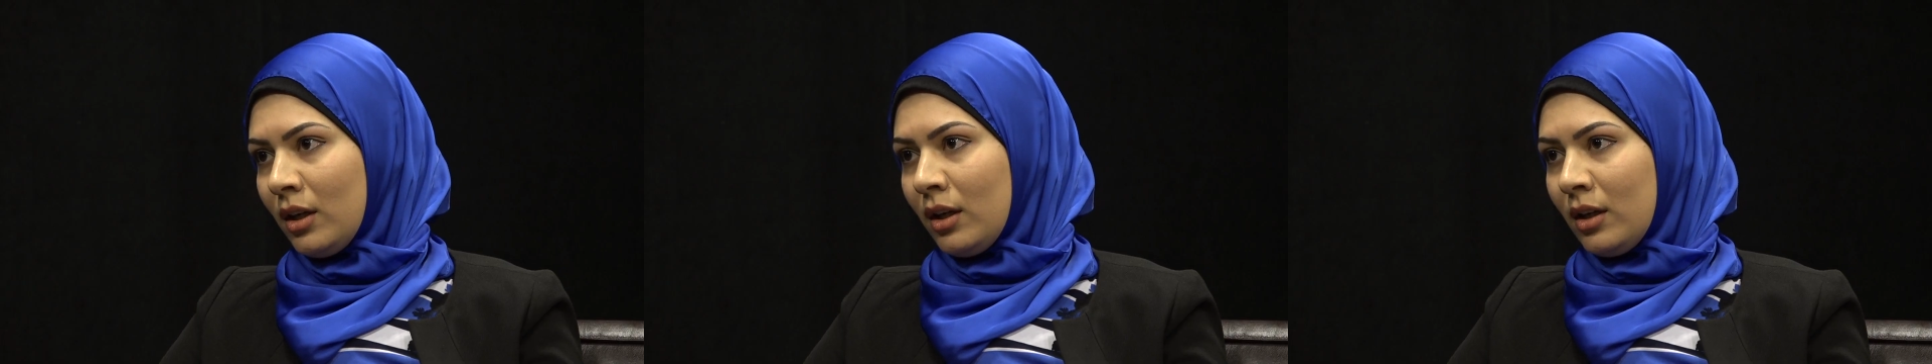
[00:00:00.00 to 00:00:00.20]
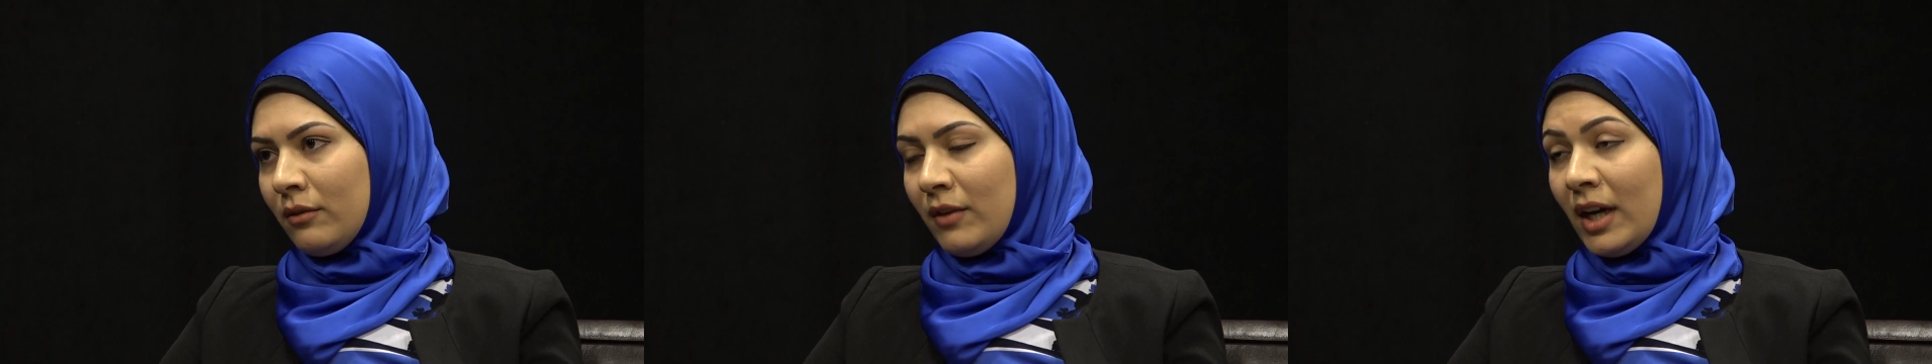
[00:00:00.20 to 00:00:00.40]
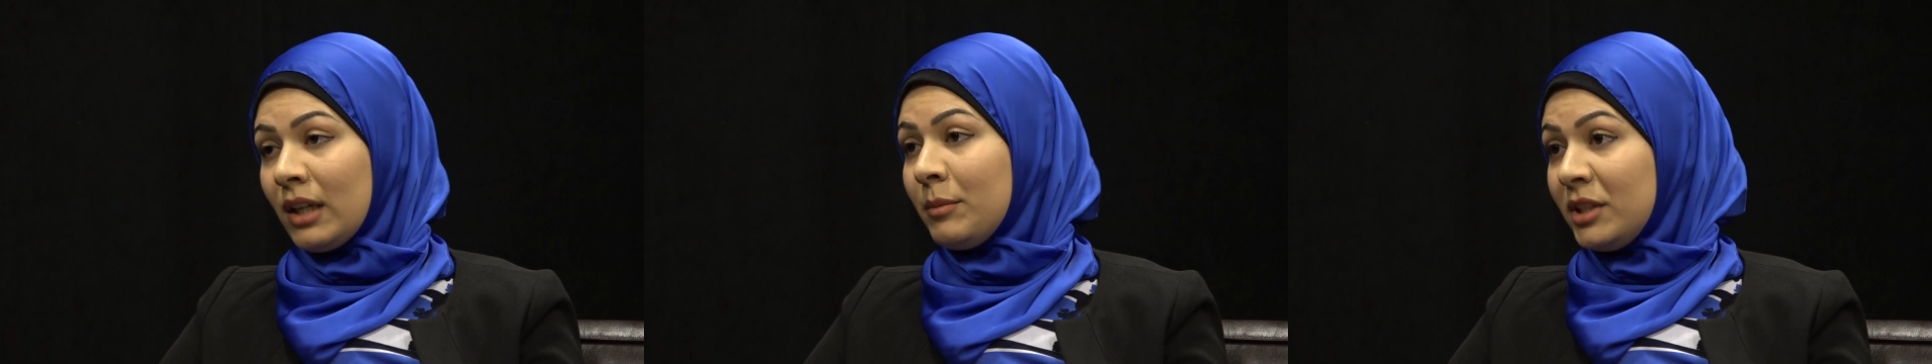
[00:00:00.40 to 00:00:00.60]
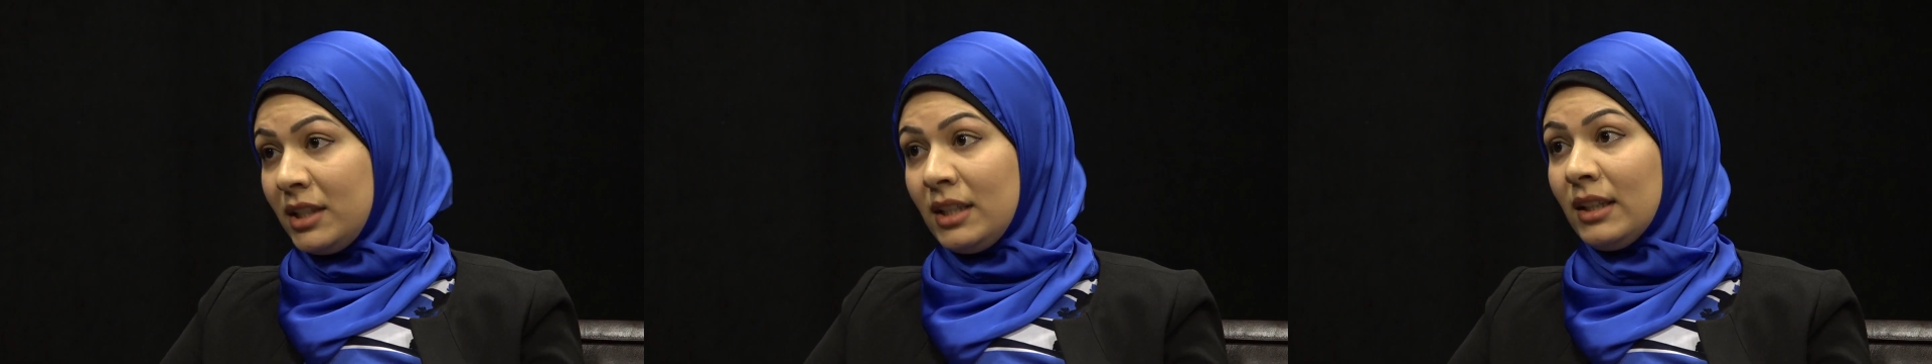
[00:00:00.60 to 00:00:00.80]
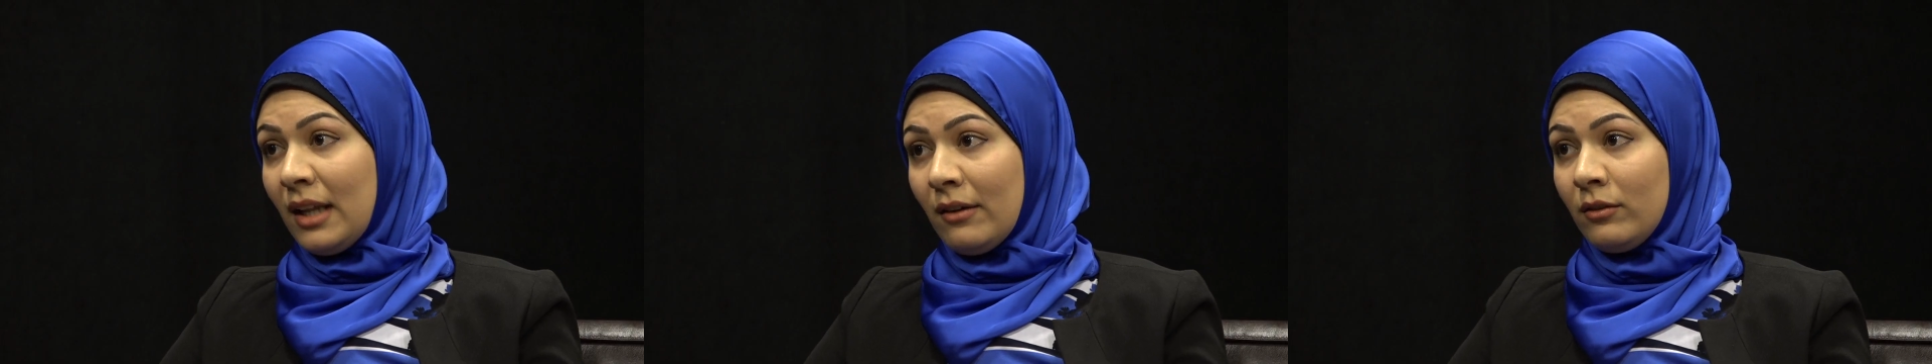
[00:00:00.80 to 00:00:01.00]
vitamin
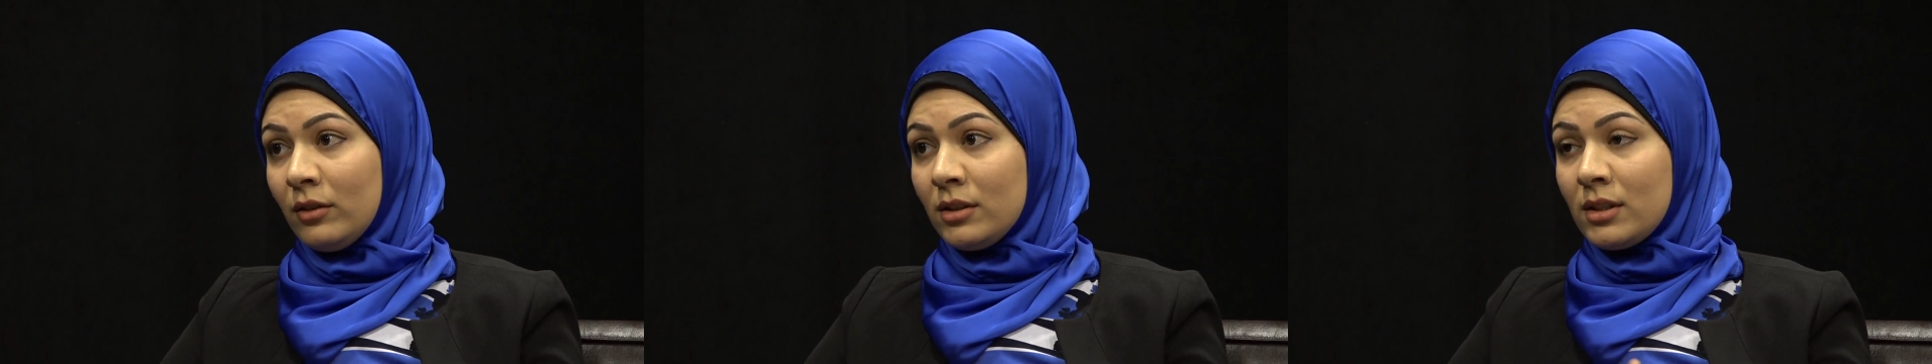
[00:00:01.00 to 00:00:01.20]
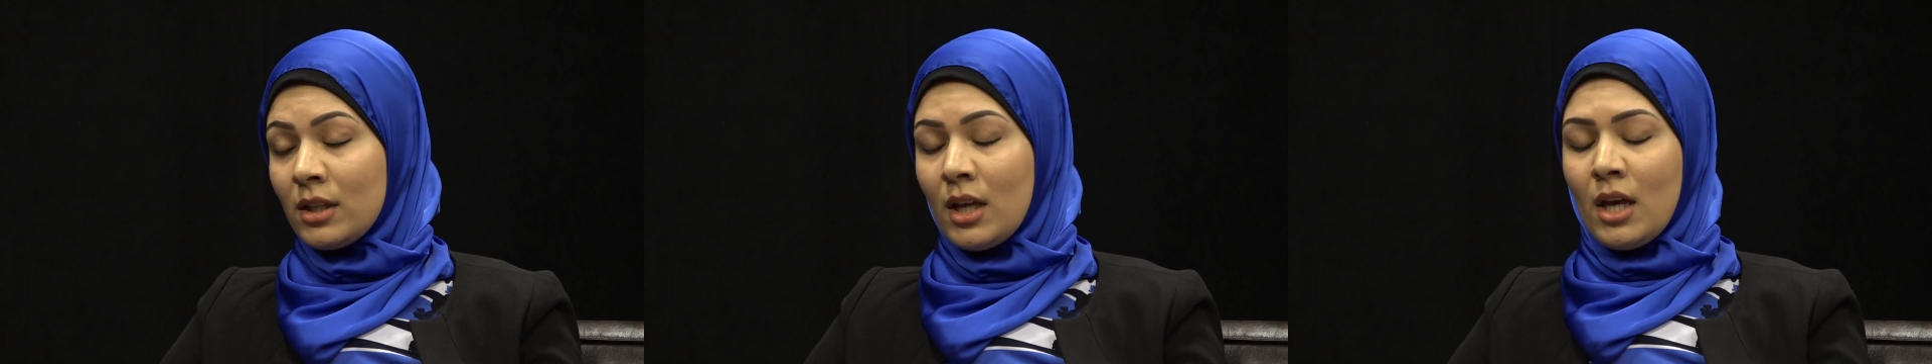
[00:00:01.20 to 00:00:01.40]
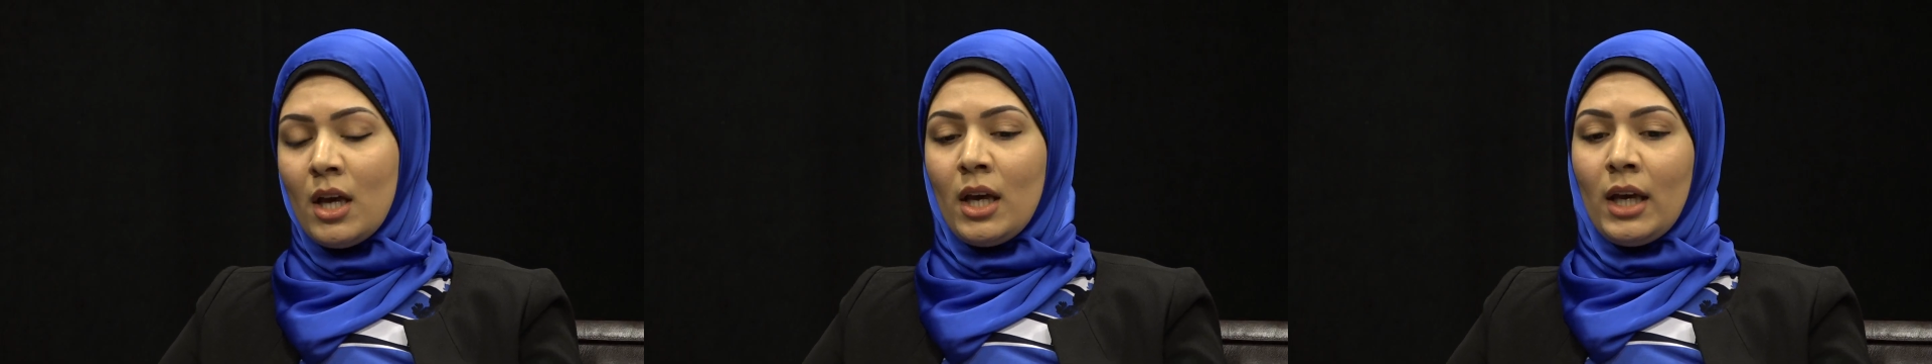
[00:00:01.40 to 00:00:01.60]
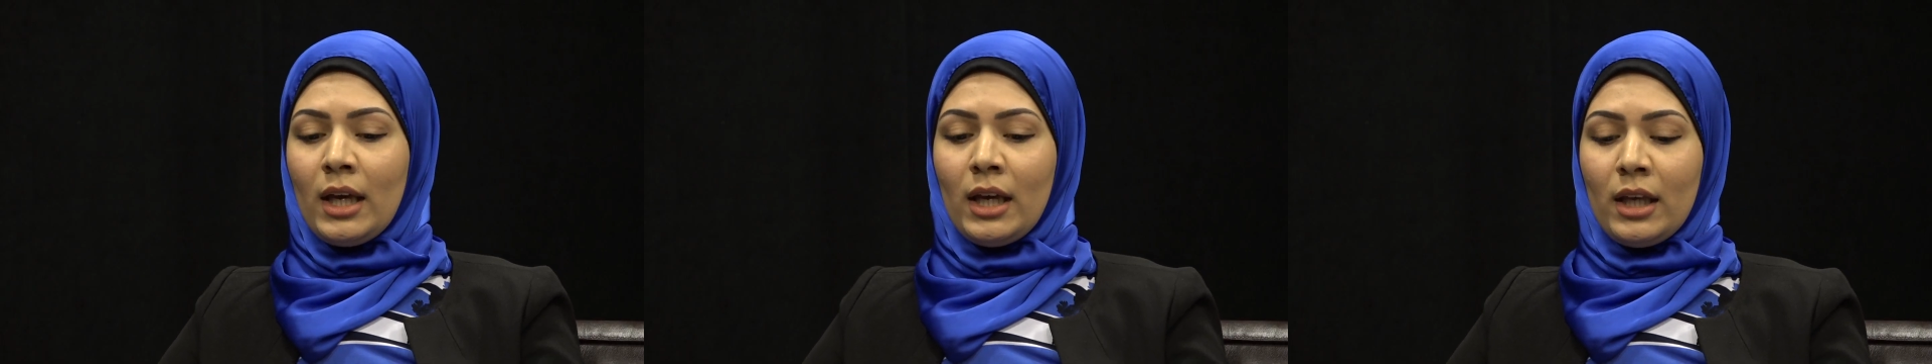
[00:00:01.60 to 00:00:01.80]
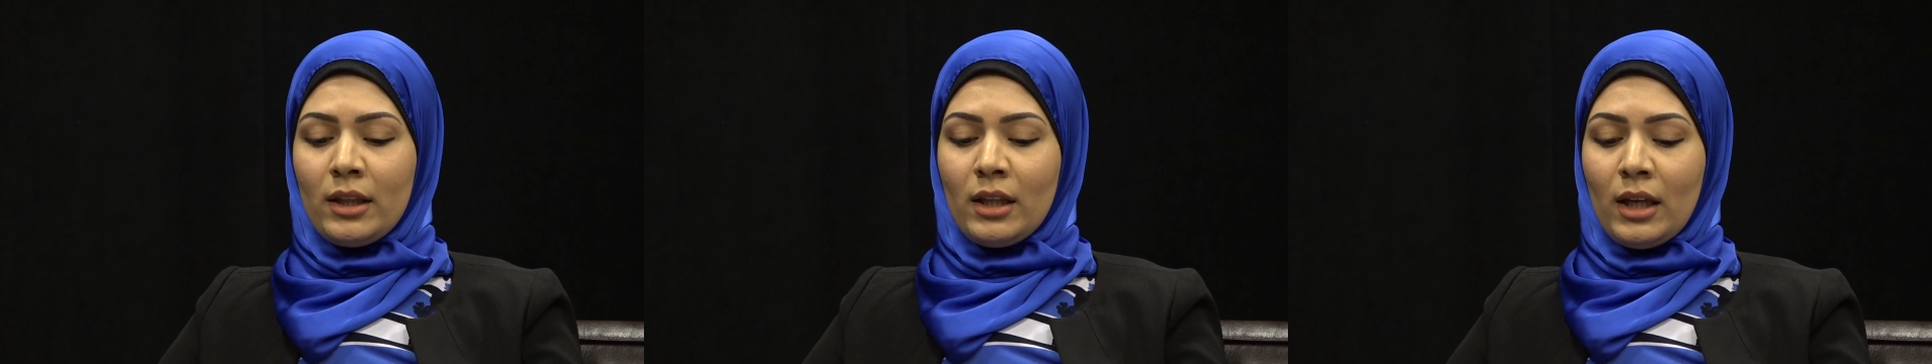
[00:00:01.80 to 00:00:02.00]
D levels,
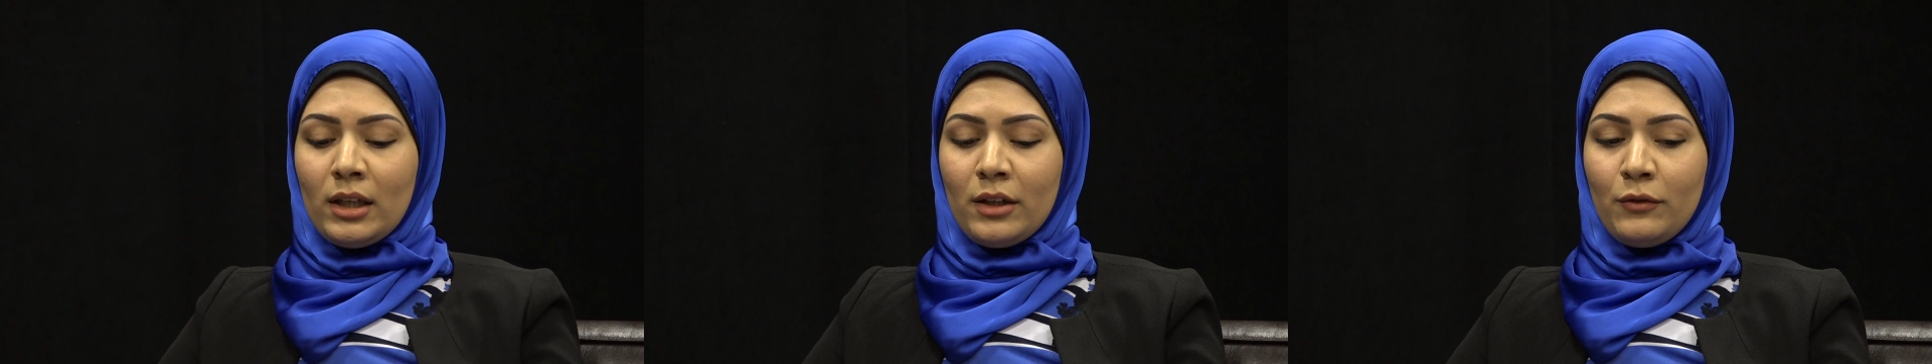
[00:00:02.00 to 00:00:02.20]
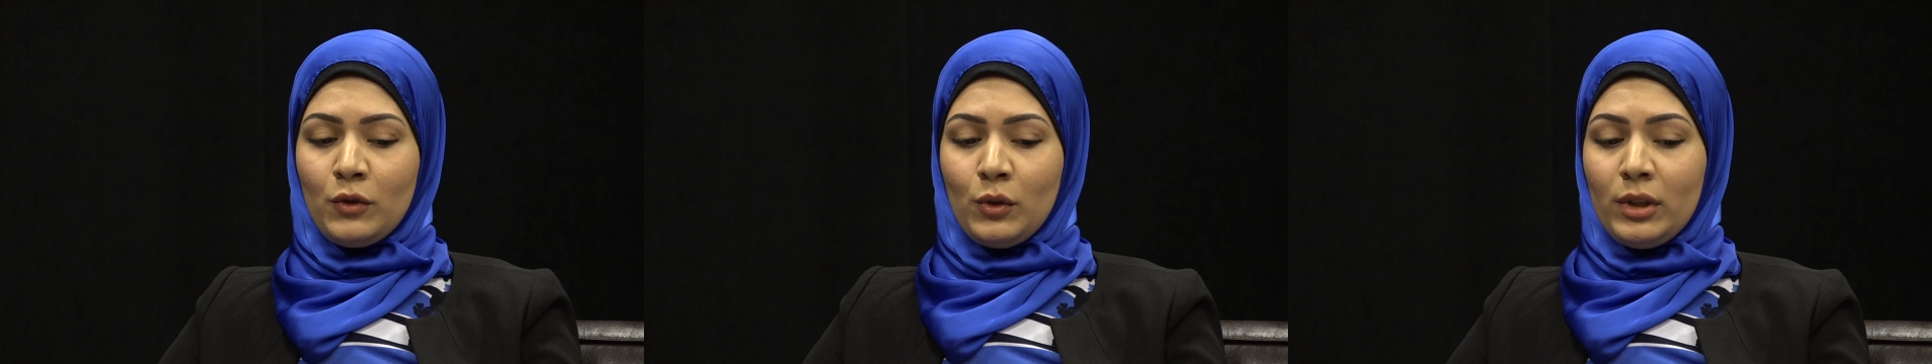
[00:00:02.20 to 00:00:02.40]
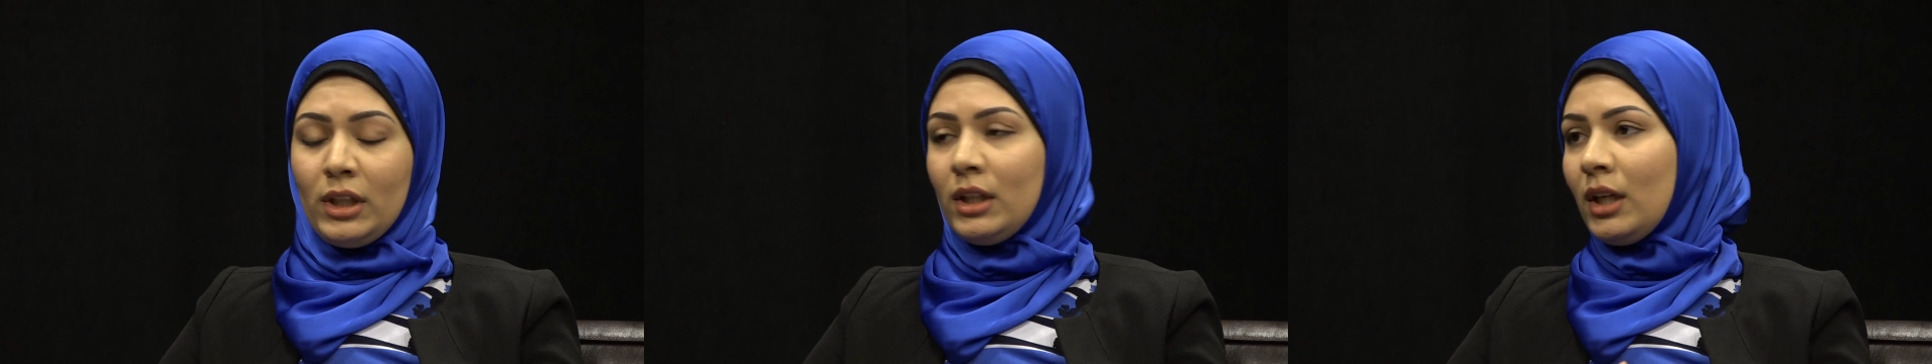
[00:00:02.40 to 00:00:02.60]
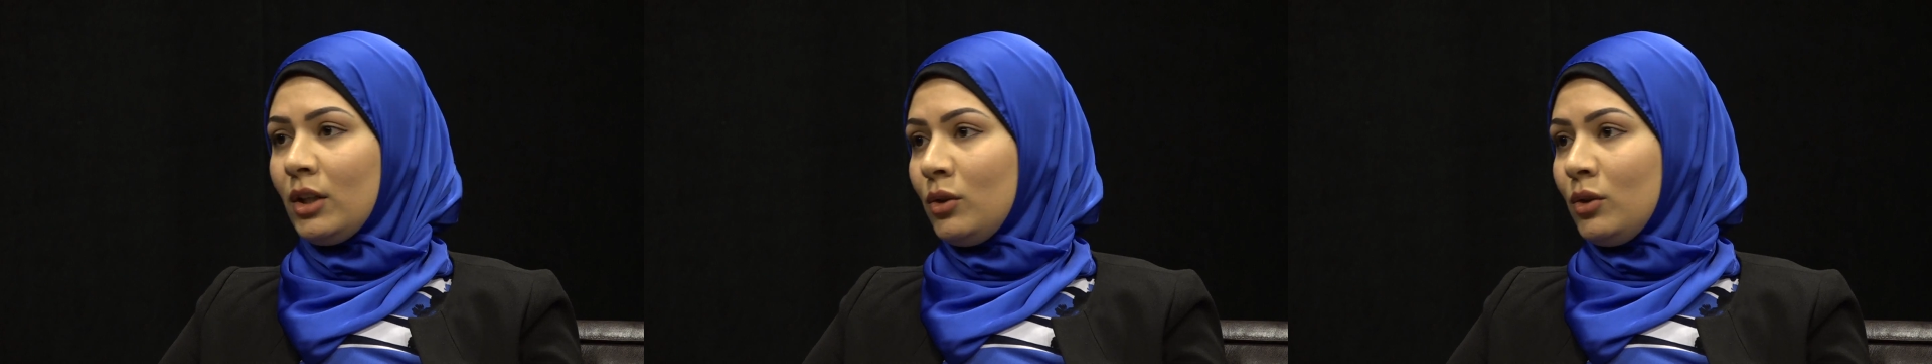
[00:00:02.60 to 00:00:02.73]
and then if you need it,